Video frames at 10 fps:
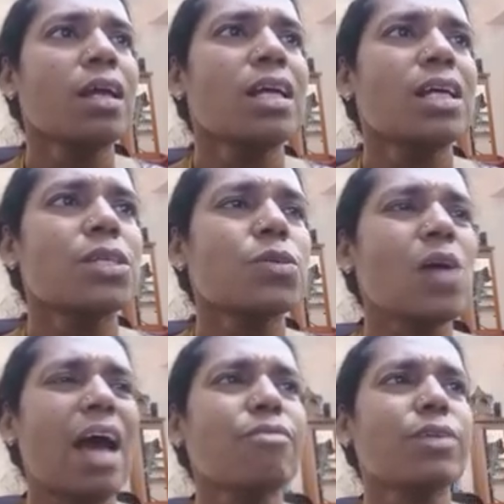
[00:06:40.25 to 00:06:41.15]
So
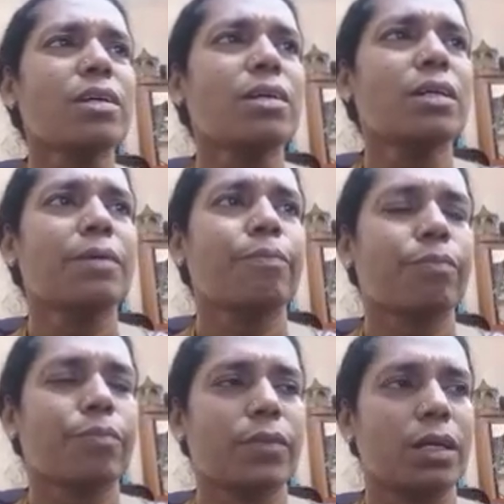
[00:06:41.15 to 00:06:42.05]
after
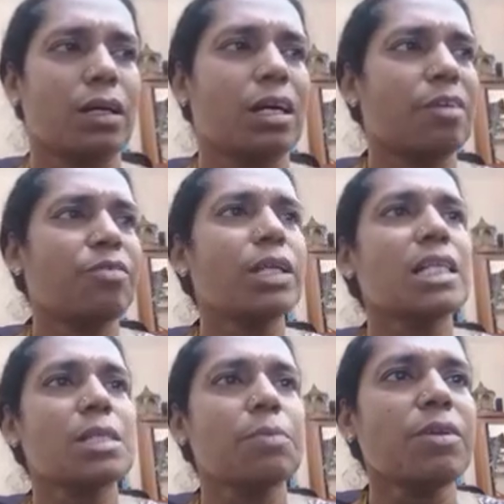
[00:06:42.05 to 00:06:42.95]
further
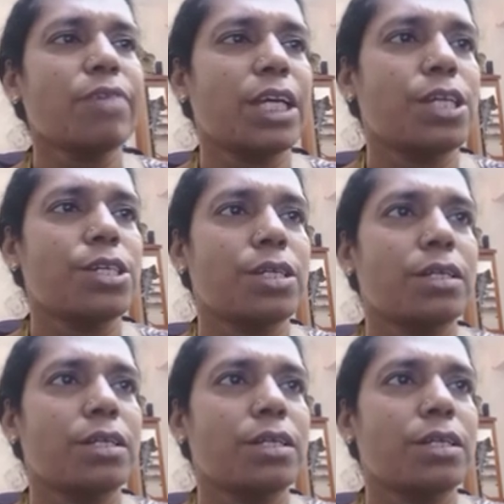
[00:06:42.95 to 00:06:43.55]
simplification,